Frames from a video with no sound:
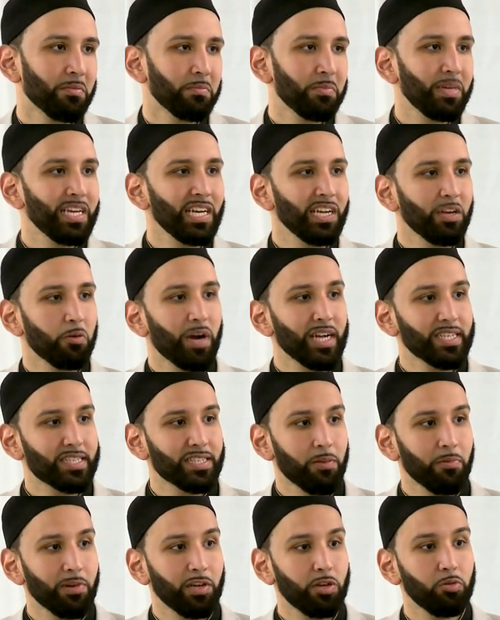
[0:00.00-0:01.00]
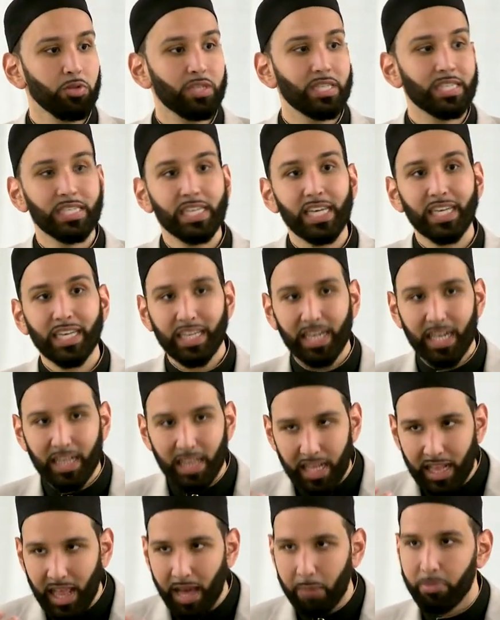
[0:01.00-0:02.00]
Meaning, what someone who's sick in,
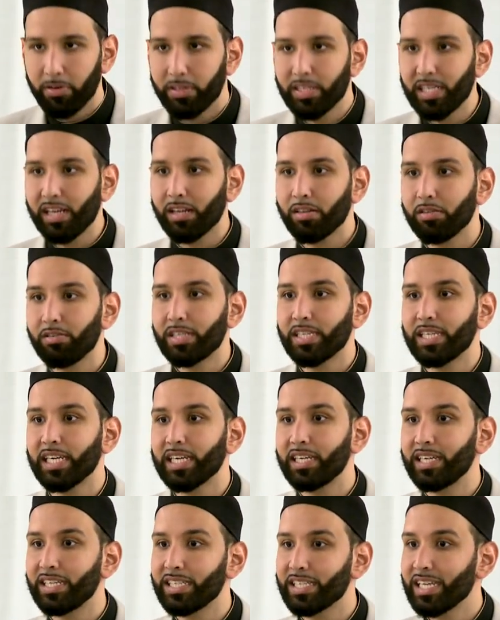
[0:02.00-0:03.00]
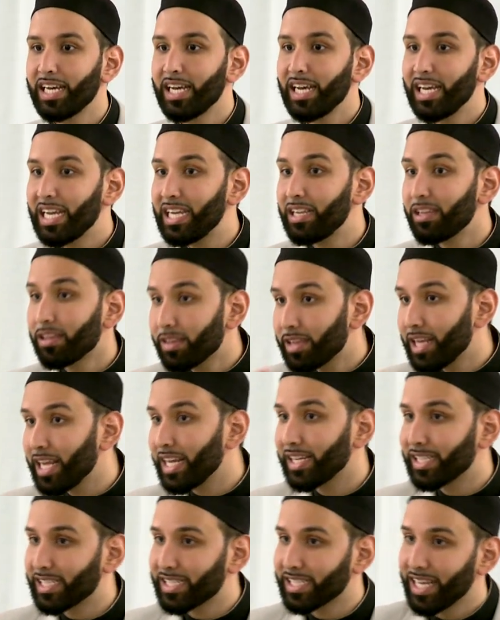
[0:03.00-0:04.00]
in that particular sickness, he
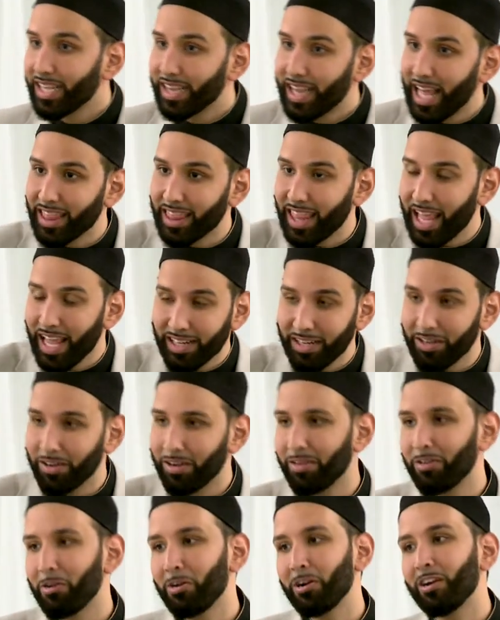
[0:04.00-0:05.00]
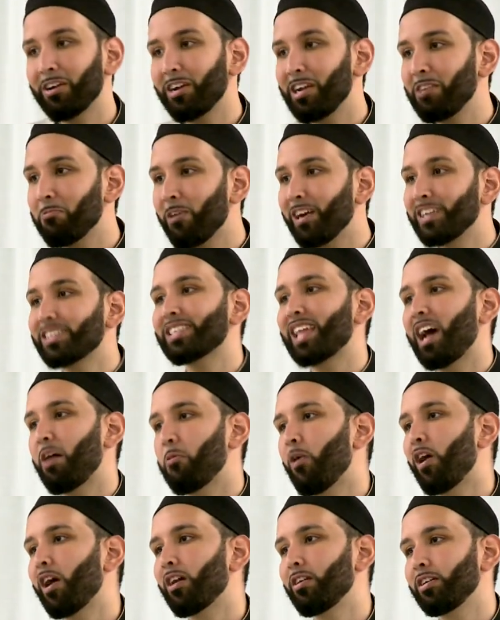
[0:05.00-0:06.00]
thinks that, the, you know, or, or, he wants that
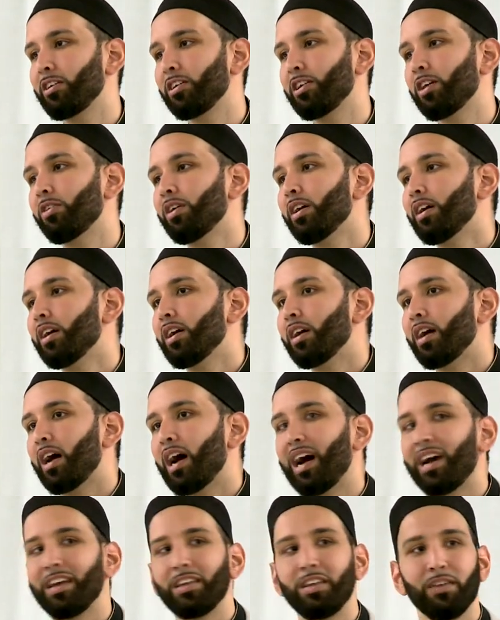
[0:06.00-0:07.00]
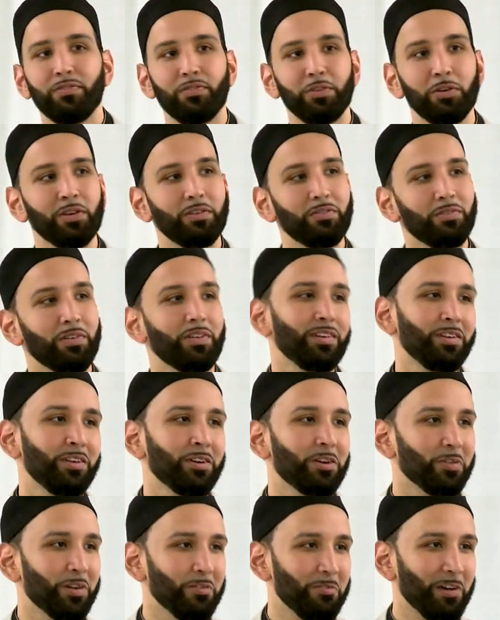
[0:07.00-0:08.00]
water. You know, uh, if you, you
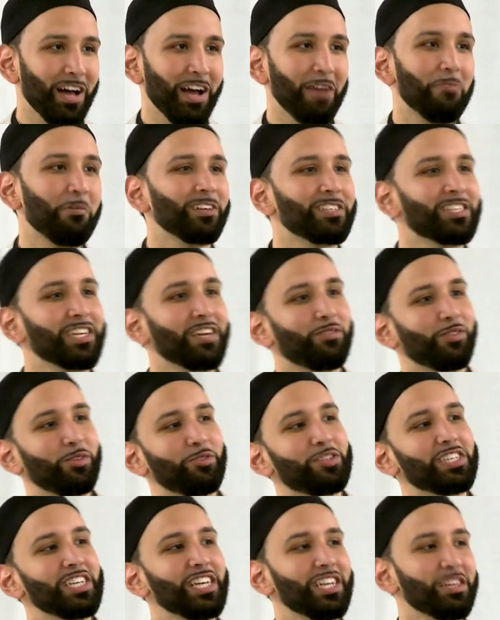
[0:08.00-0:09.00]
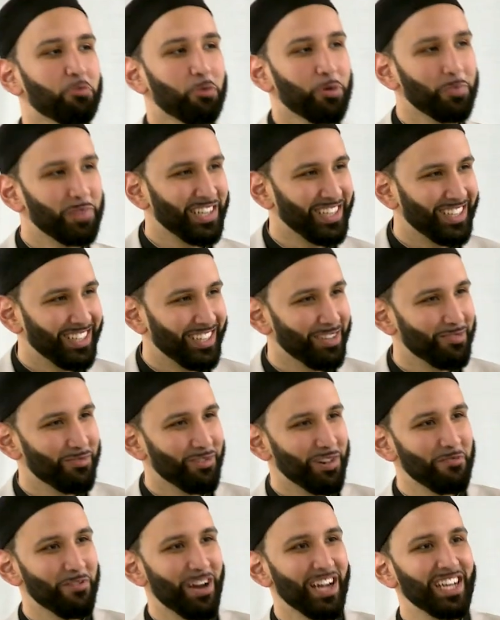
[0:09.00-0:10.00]
know, well, I won't say if you've seen a woman in
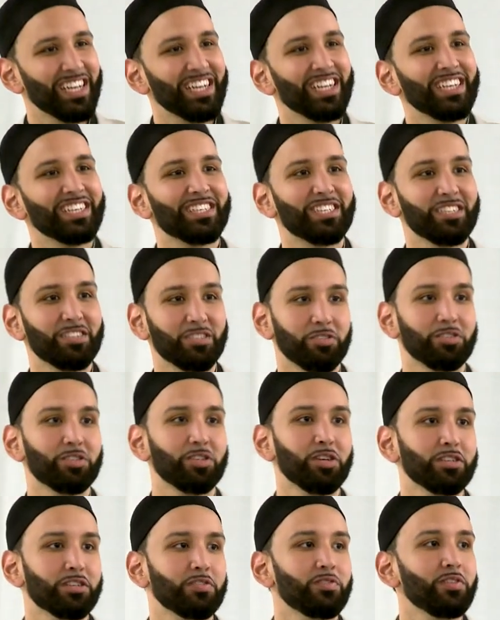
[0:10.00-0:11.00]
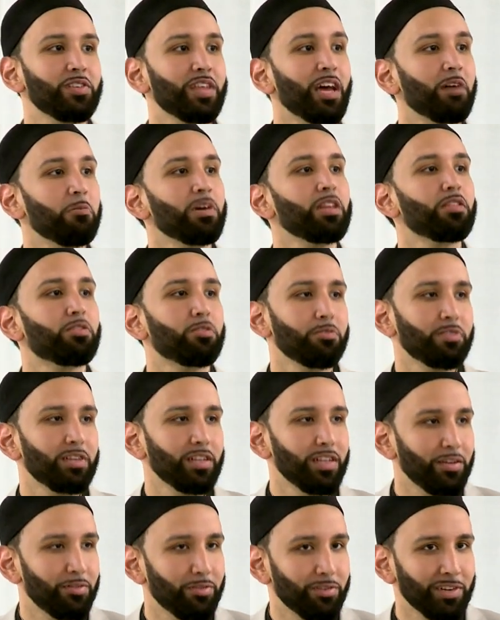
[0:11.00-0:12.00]
delivery, right? Sisters, those of you that went through
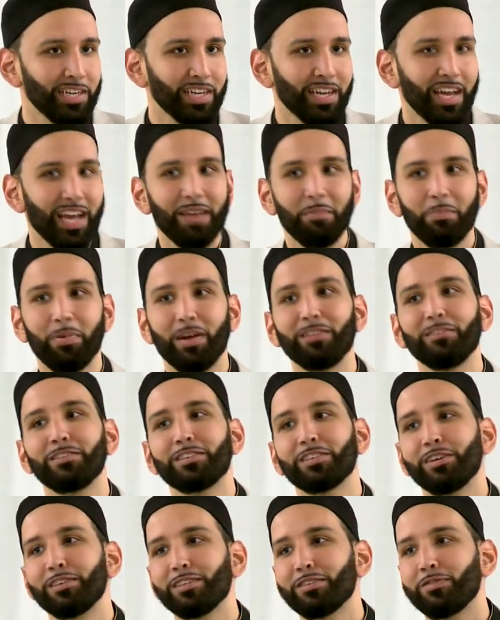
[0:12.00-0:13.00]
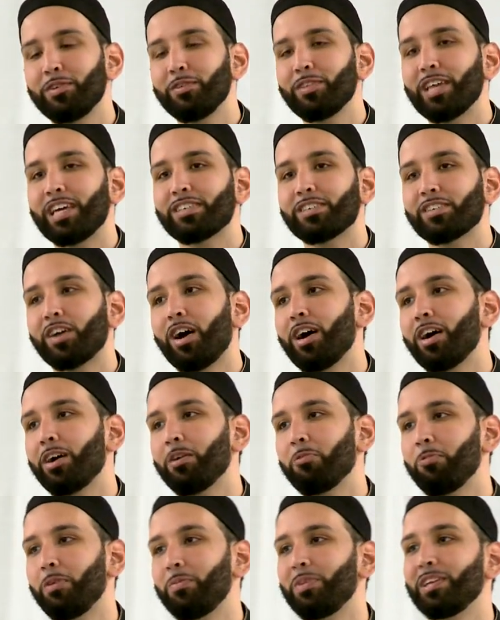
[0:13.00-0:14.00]
delivery, and brothers, those of you that saw
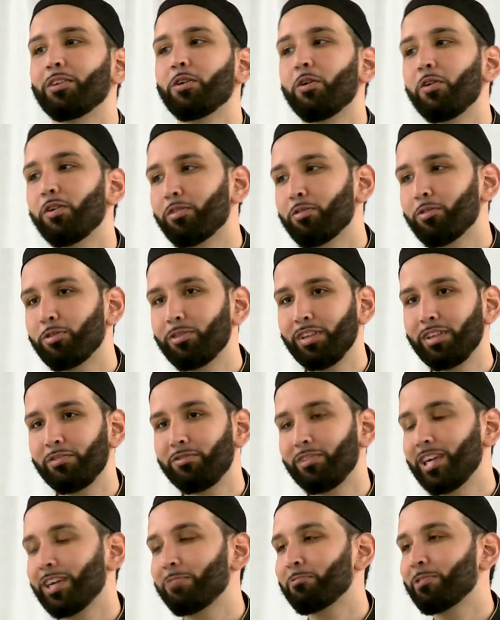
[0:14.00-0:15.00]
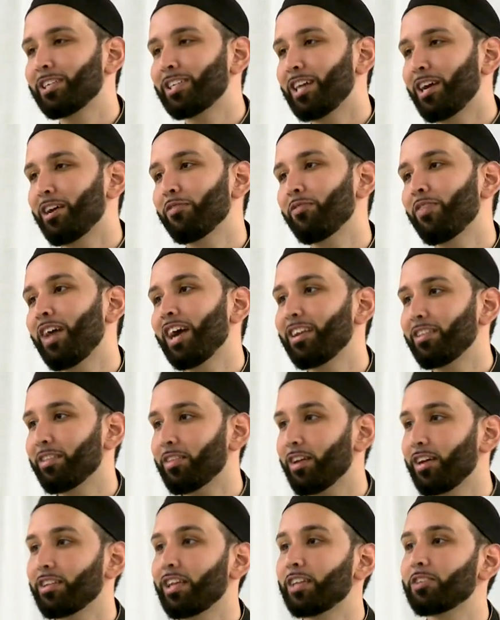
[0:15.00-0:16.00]
women going through delivery and were terrified and
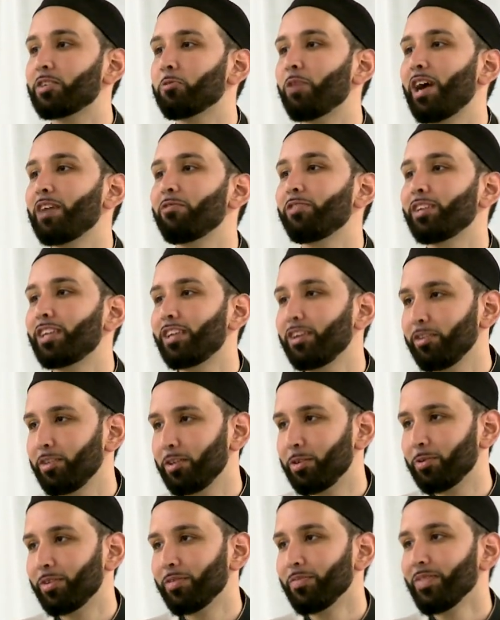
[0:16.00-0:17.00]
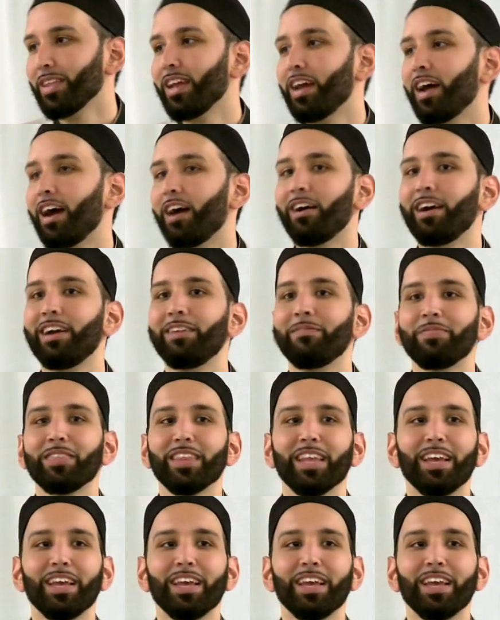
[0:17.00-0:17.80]
thought that your wife would kill you, all right?